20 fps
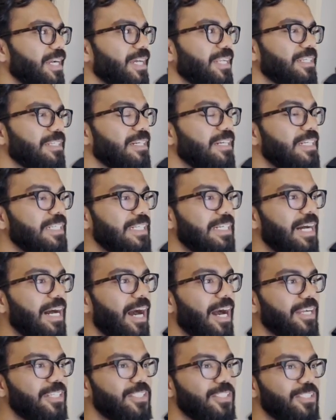And
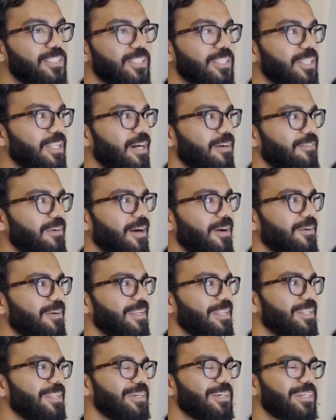I just love how
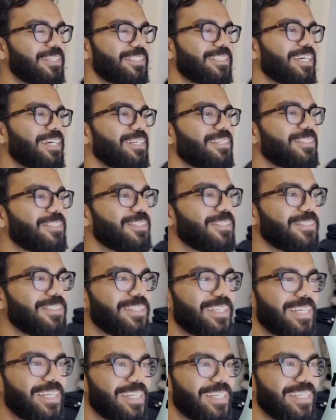it looks. I don't know,
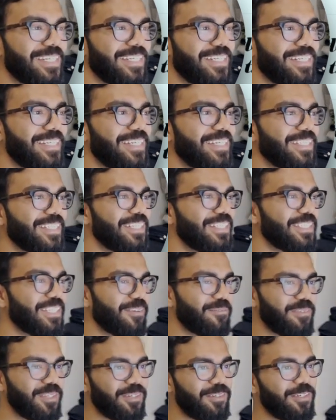like there's
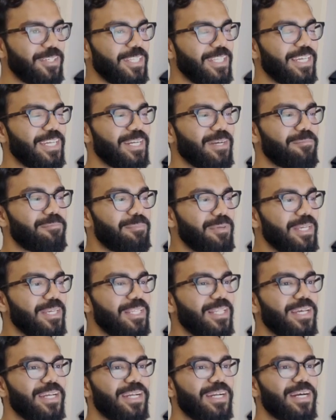something really
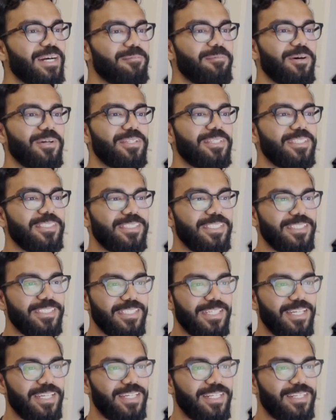appealing about this
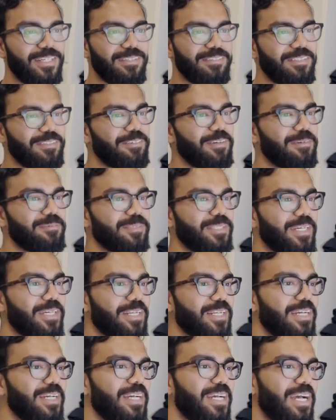design of the website.
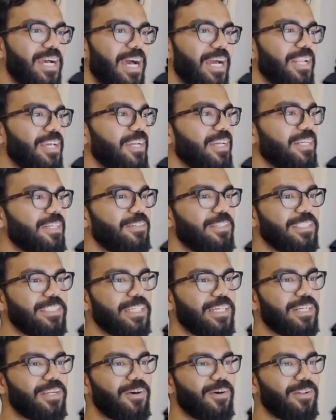And you can
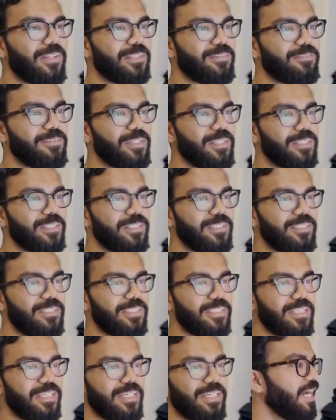reset all the
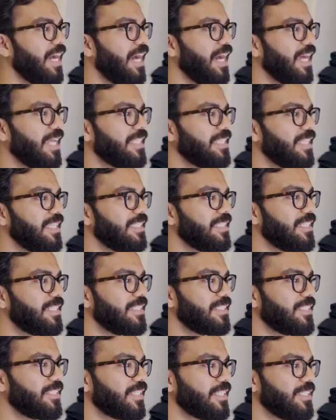filters, and then
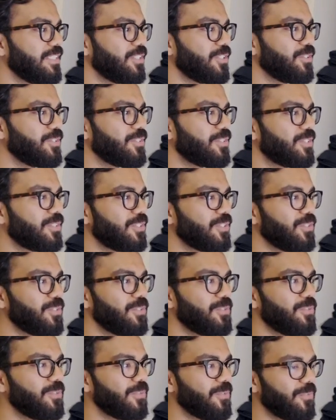you can choose
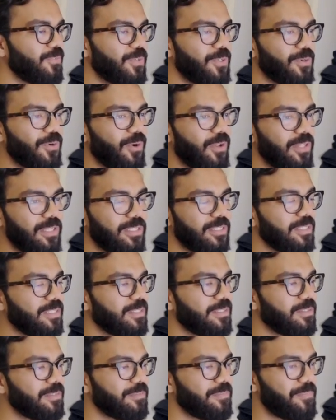to view all
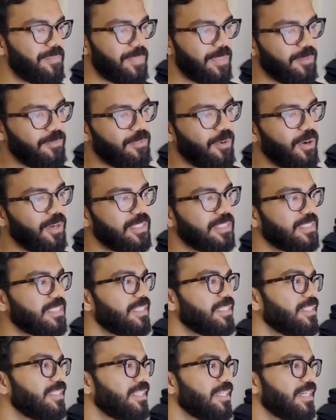the fonts
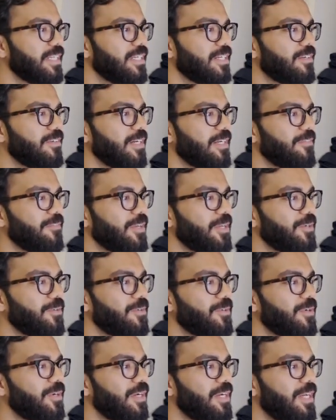in a grid
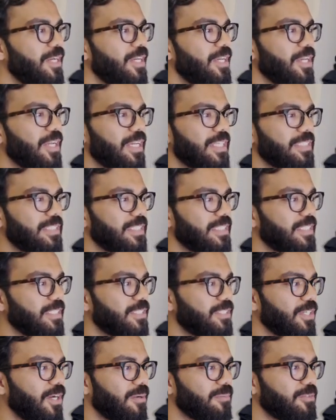view. You can see the
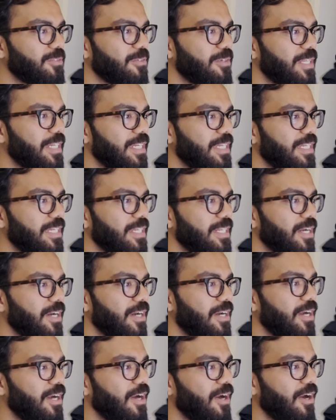top 20,
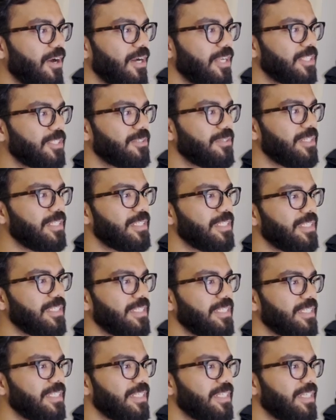hot
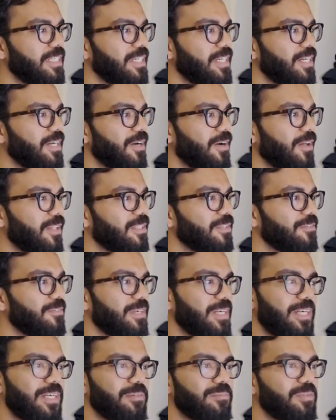20, all the
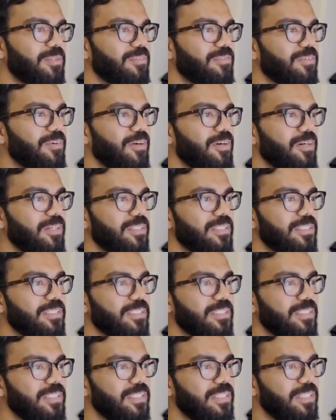variable
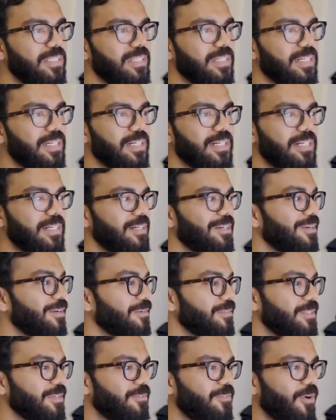fonts,
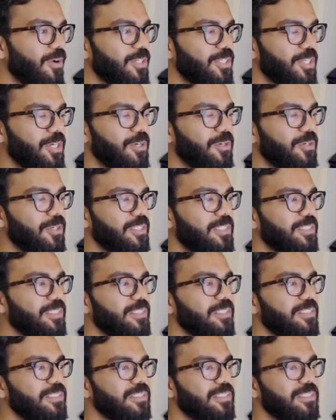the font share
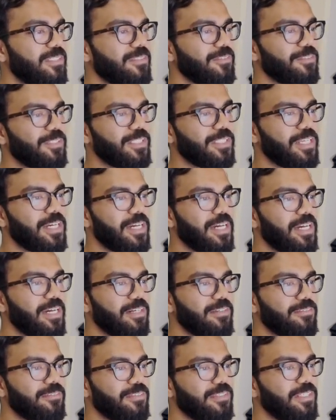originals, which they
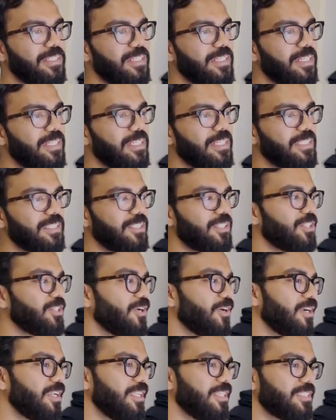have, the
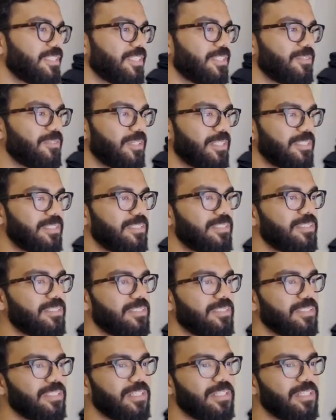shortlisted ones.